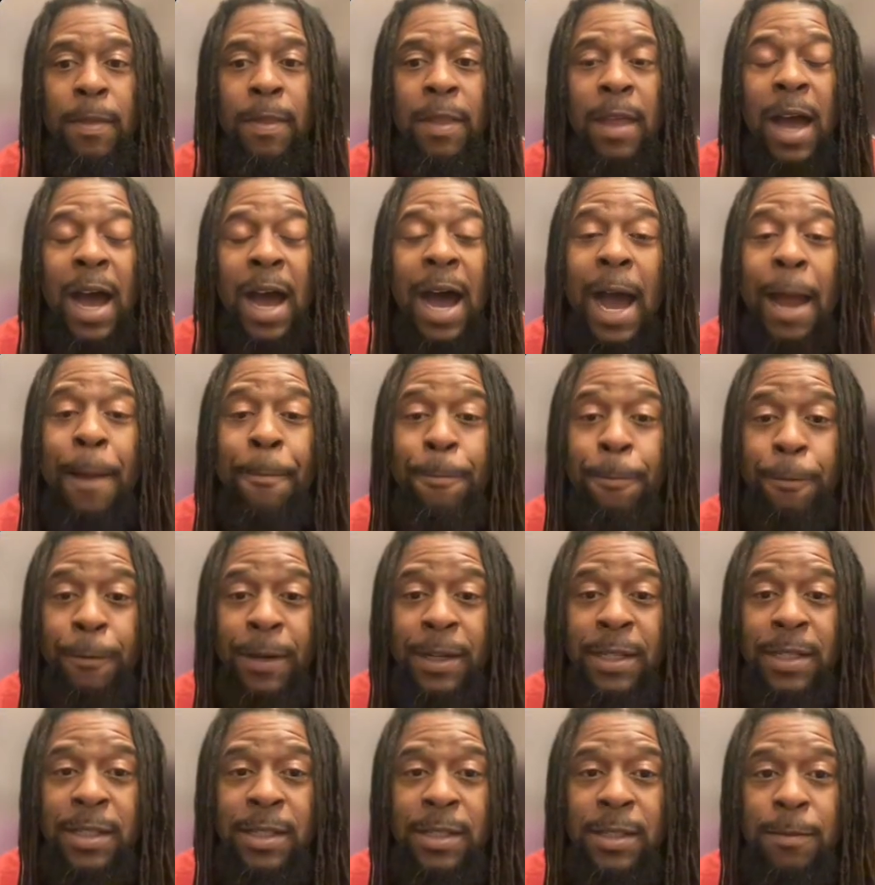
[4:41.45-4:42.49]
The high
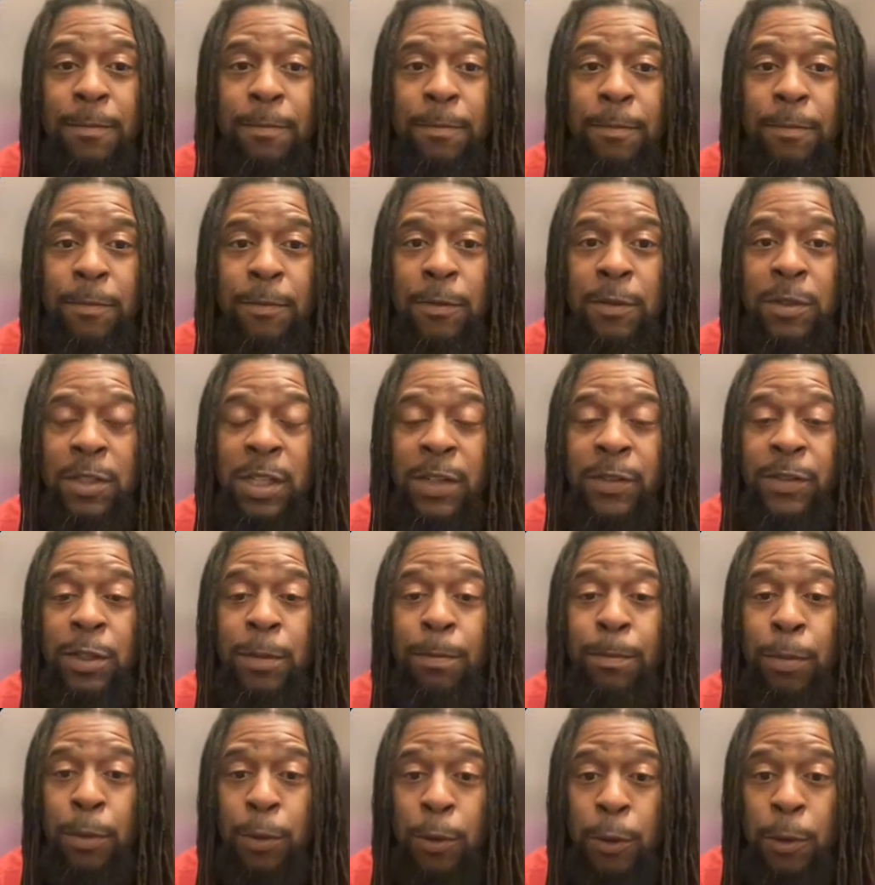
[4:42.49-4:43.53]
priest receives a
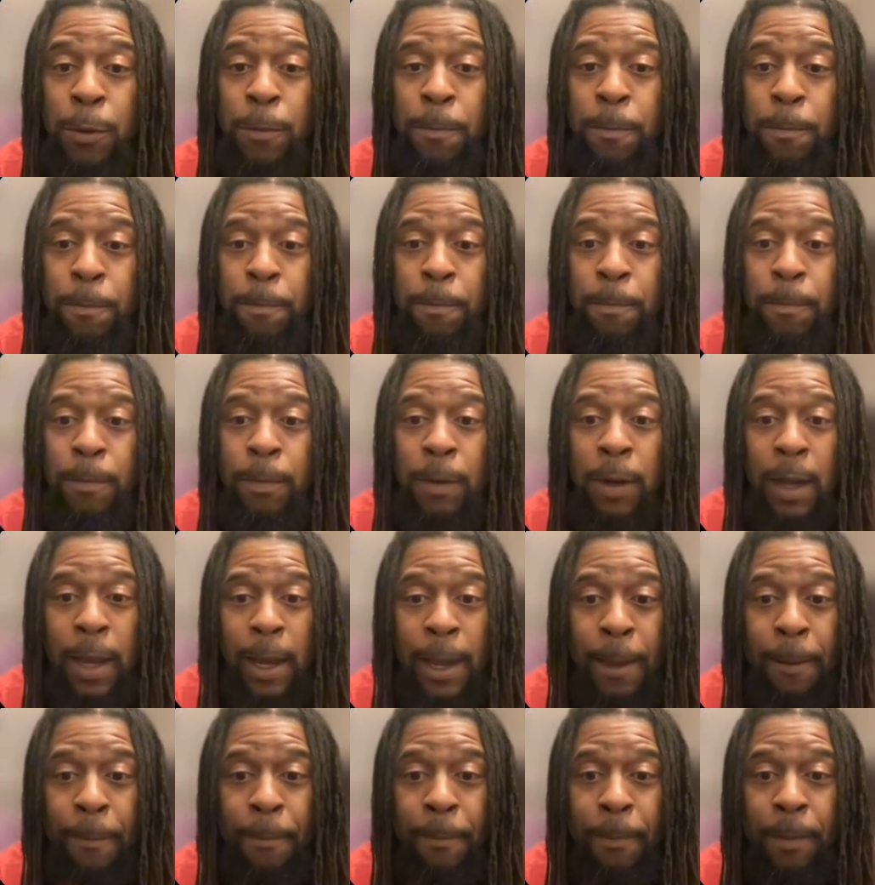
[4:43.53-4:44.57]
bull,
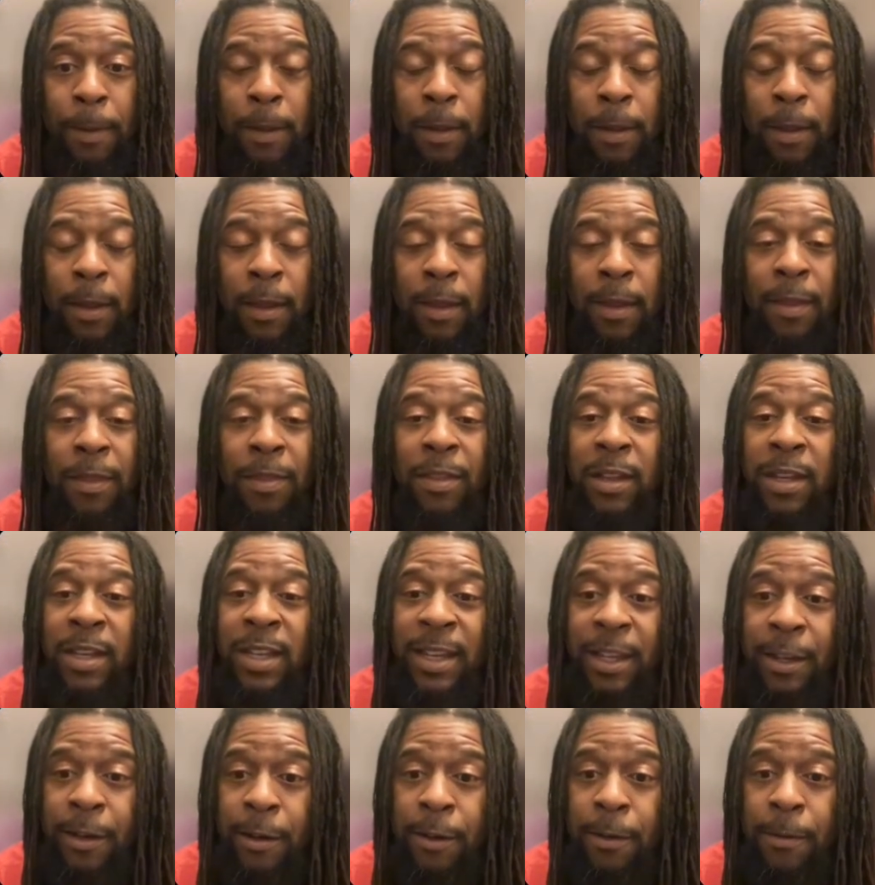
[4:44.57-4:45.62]
okay? The
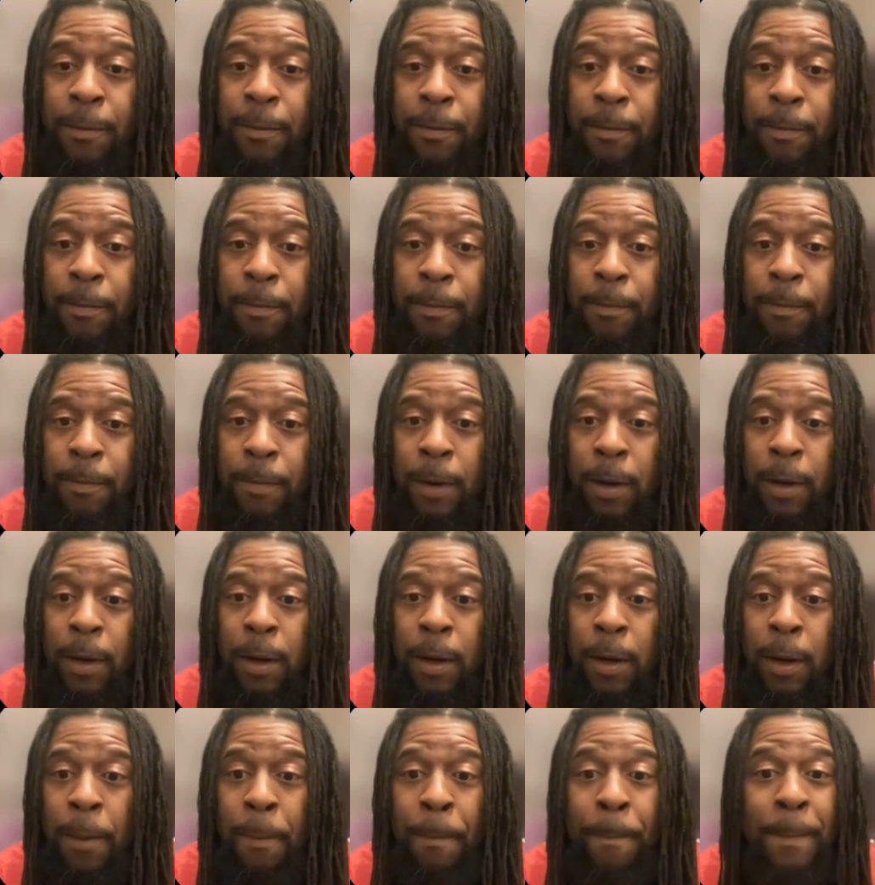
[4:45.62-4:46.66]
leader,
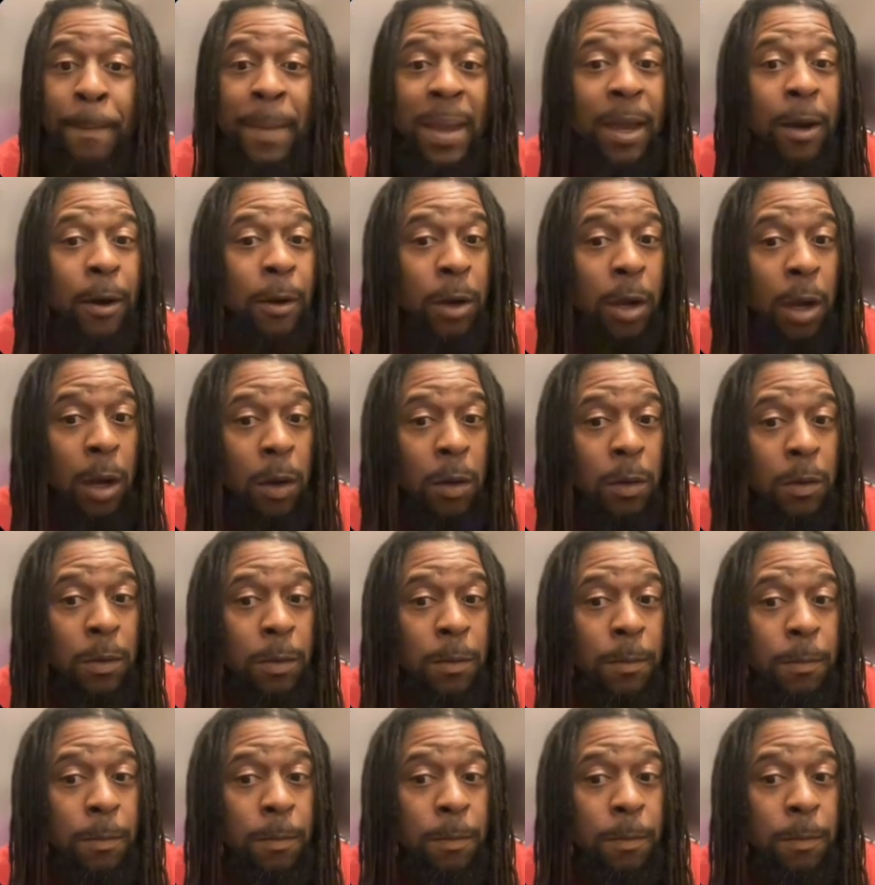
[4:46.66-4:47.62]
a male goat.